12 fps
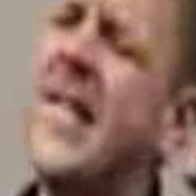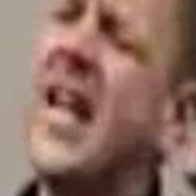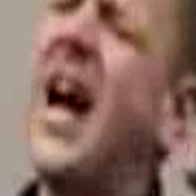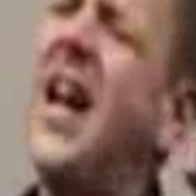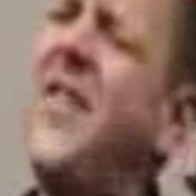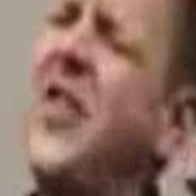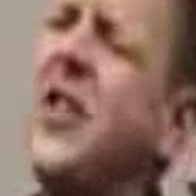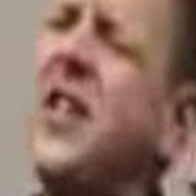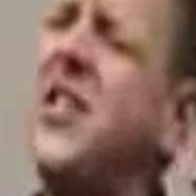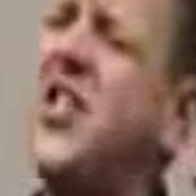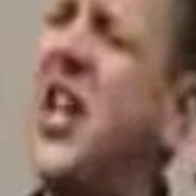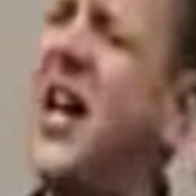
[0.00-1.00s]
God, if you
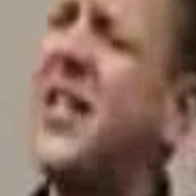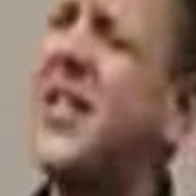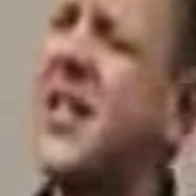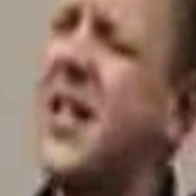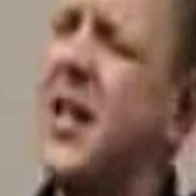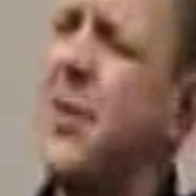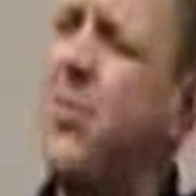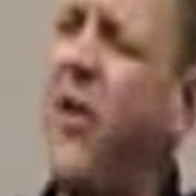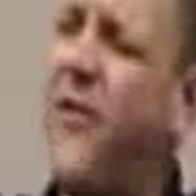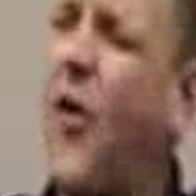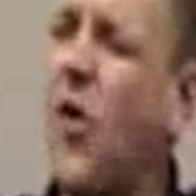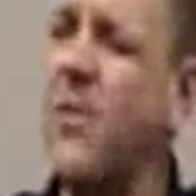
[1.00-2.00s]
could just
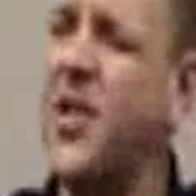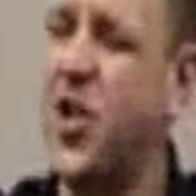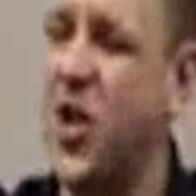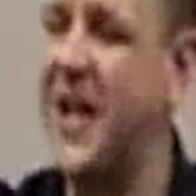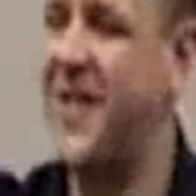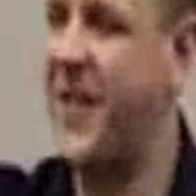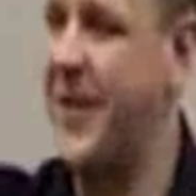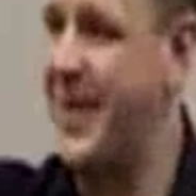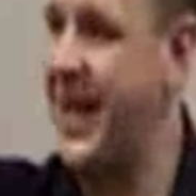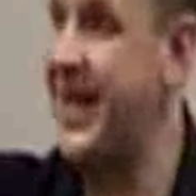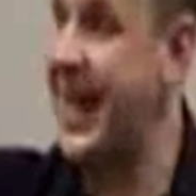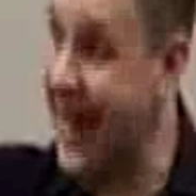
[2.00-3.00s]
perform a trick for
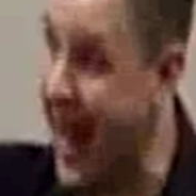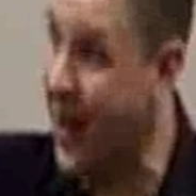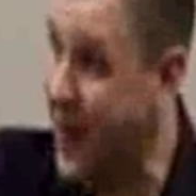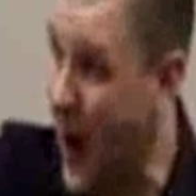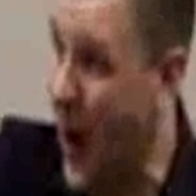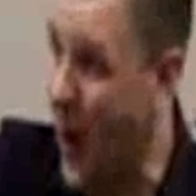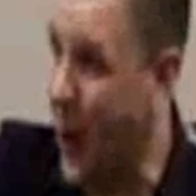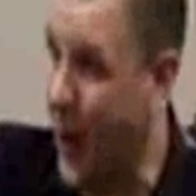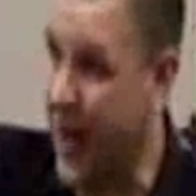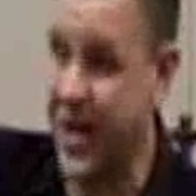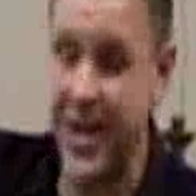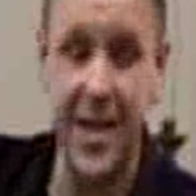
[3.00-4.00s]
me, then I'll know
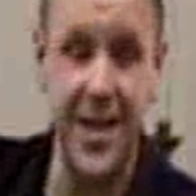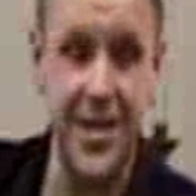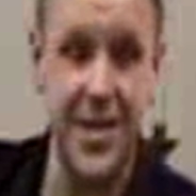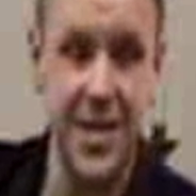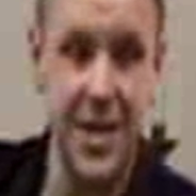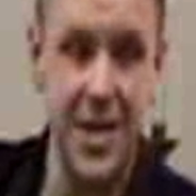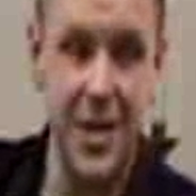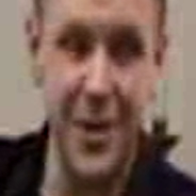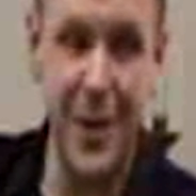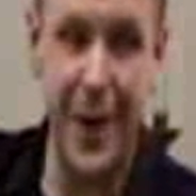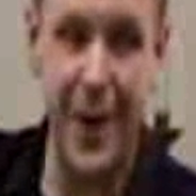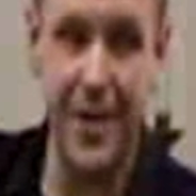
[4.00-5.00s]
what it is
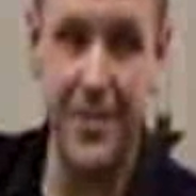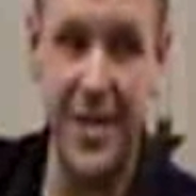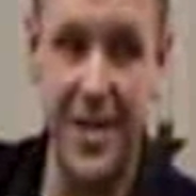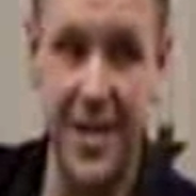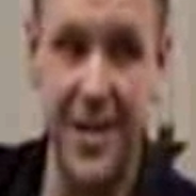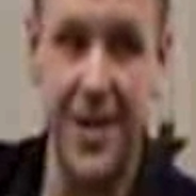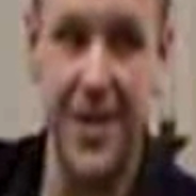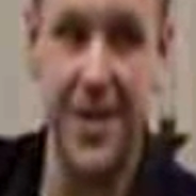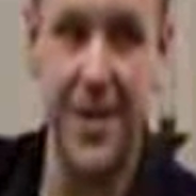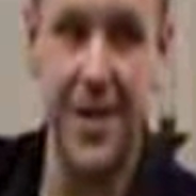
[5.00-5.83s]
you're calling me to do.